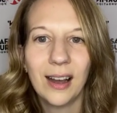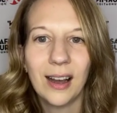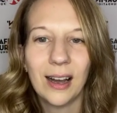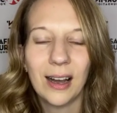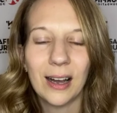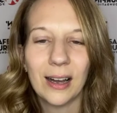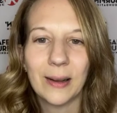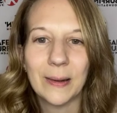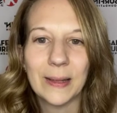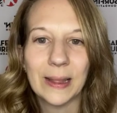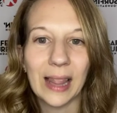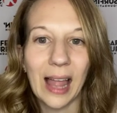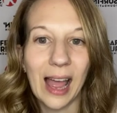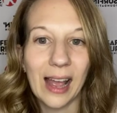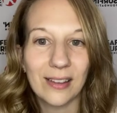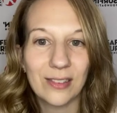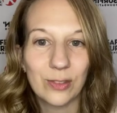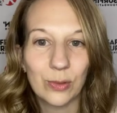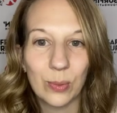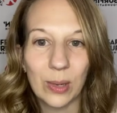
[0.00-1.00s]

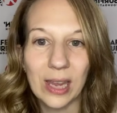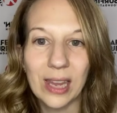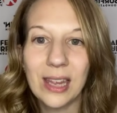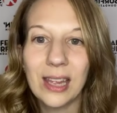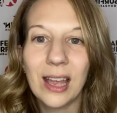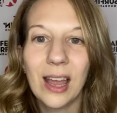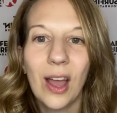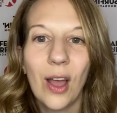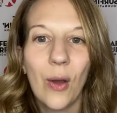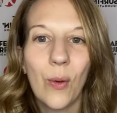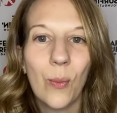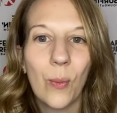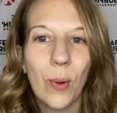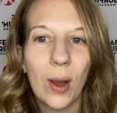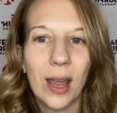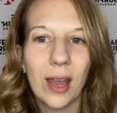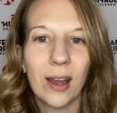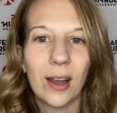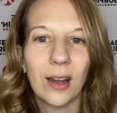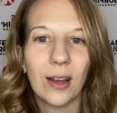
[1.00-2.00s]
last week
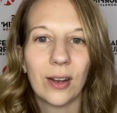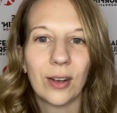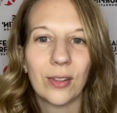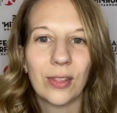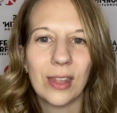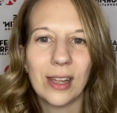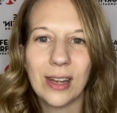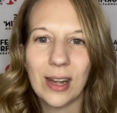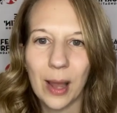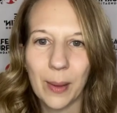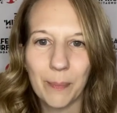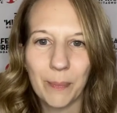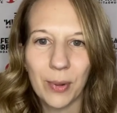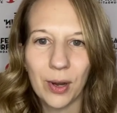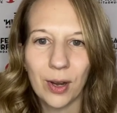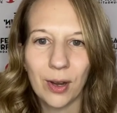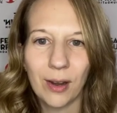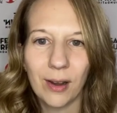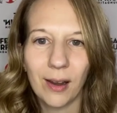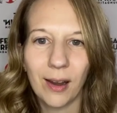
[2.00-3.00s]
where the
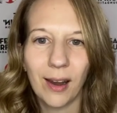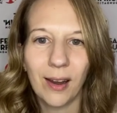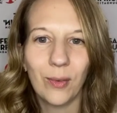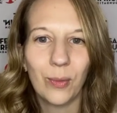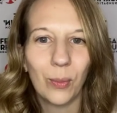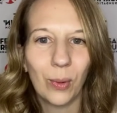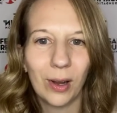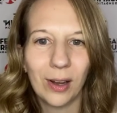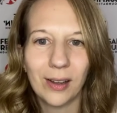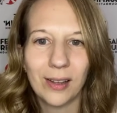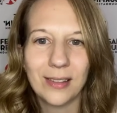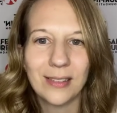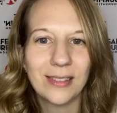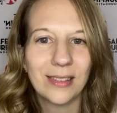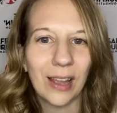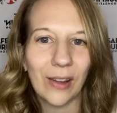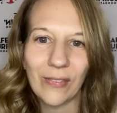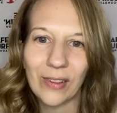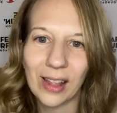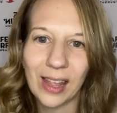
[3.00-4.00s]
number was
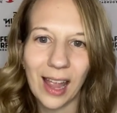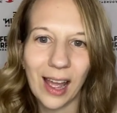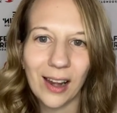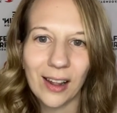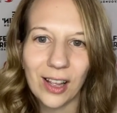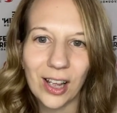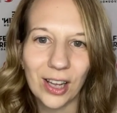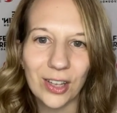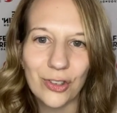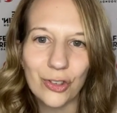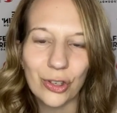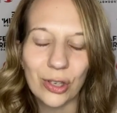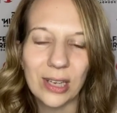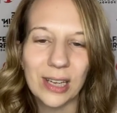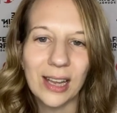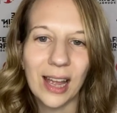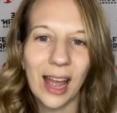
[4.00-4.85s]
definitely out of country.